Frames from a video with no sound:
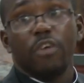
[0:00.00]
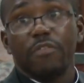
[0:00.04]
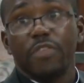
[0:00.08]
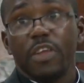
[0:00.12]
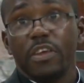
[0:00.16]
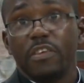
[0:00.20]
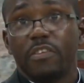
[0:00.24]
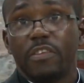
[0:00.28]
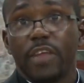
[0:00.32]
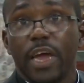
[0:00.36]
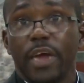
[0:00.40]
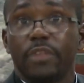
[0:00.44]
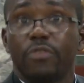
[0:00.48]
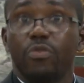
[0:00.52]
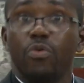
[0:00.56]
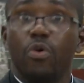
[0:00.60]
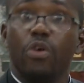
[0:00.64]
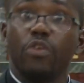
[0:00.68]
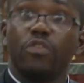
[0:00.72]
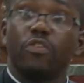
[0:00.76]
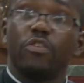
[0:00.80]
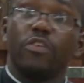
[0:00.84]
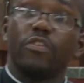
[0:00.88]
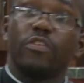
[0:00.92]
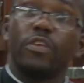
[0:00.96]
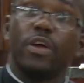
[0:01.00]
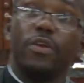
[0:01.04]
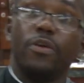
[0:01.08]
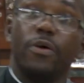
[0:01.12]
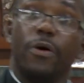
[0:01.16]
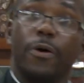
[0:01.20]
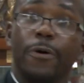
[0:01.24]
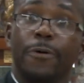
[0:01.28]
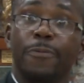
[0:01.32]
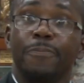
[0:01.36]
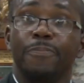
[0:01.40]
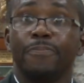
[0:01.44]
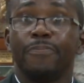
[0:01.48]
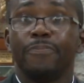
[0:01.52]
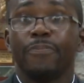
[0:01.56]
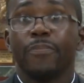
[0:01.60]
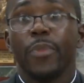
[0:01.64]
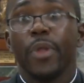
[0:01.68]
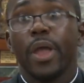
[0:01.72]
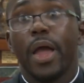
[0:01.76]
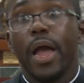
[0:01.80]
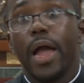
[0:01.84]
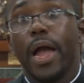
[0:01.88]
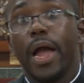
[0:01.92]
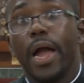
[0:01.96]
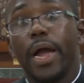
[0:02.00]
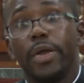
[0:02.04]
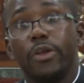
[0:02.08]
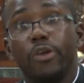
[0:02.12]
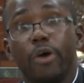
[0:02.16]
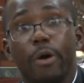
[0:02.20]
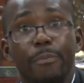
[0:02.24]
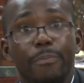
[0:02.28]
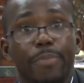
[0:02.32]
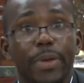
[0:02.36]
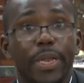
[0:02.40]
of the state will also say, no, don't